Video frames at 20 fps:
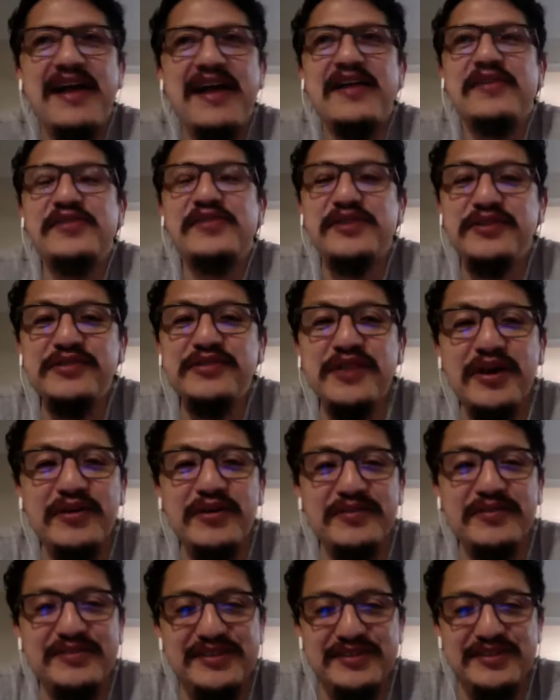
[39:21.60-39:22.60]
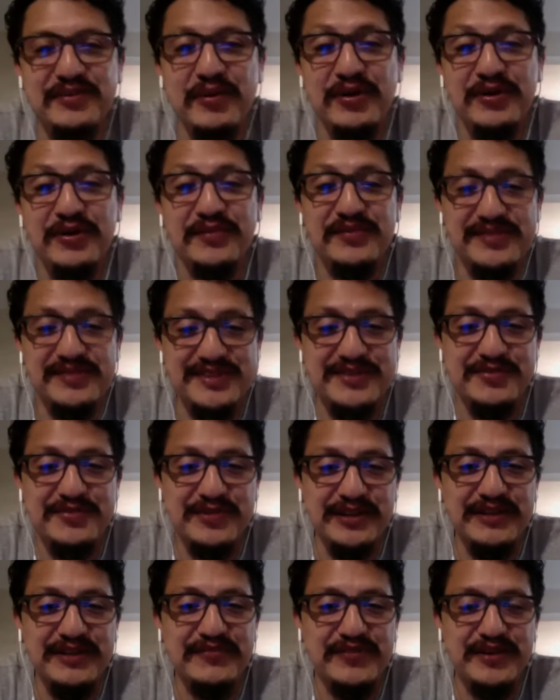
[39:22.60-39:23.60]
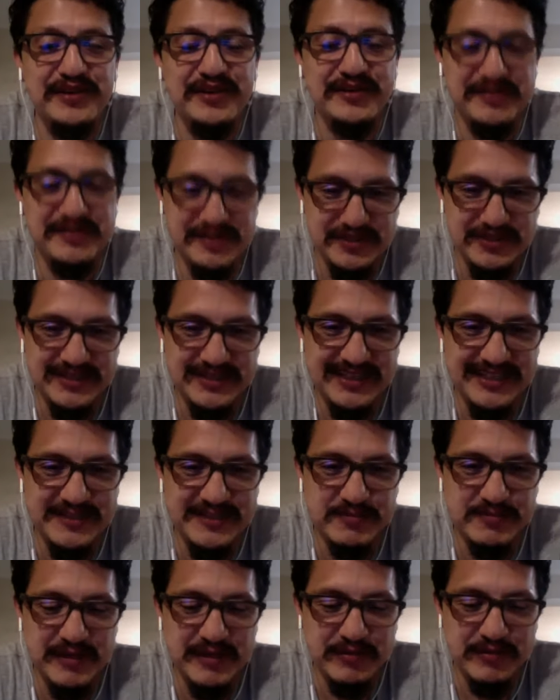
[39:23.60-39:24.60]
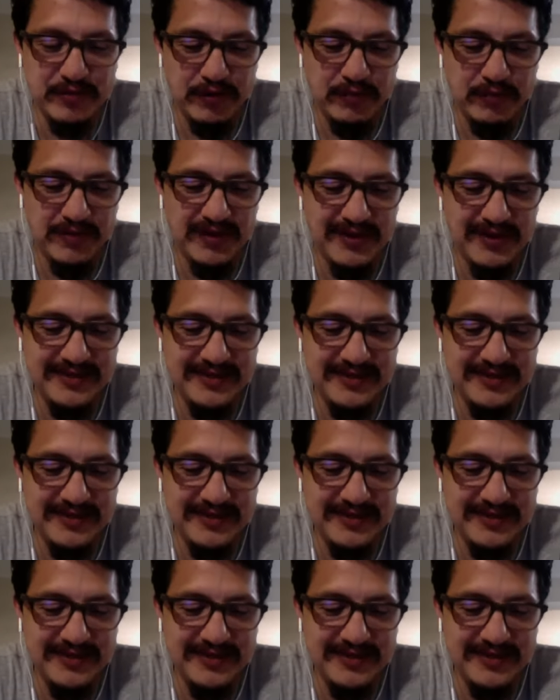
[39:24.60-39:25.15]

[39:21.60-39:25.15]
Well, to really forget, do your kids play Roblox?